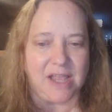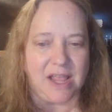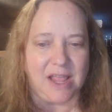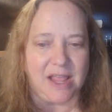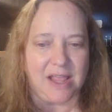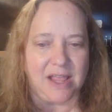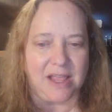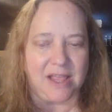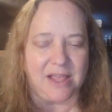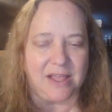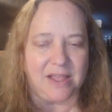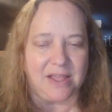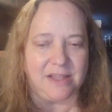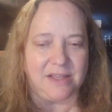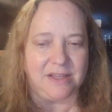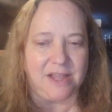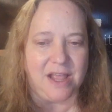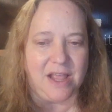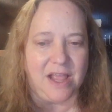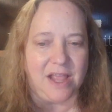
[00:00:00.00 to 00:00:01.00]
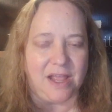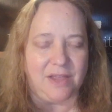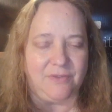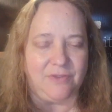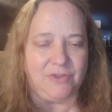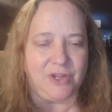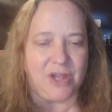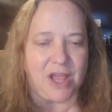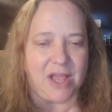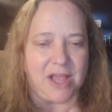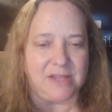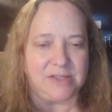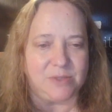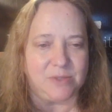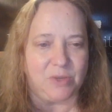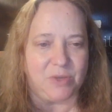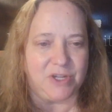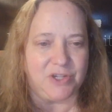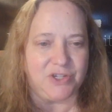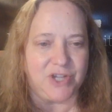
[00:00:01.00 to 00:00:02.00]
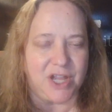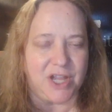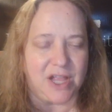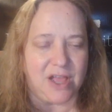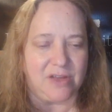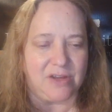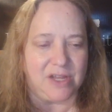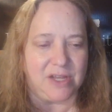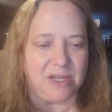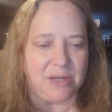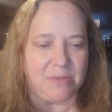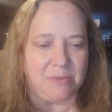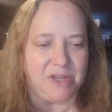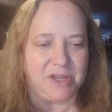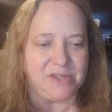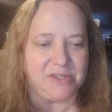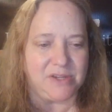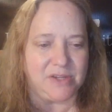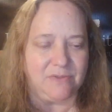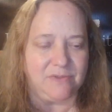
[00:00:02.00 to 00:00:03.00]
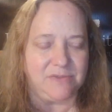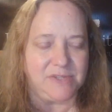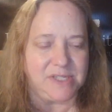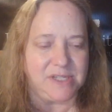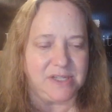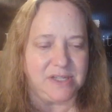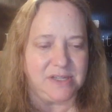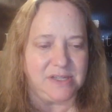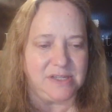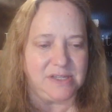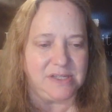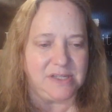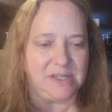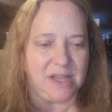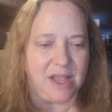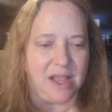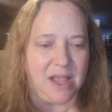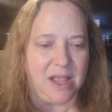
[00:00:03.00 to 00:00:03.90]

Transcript: And if you guys want to check out any of my services,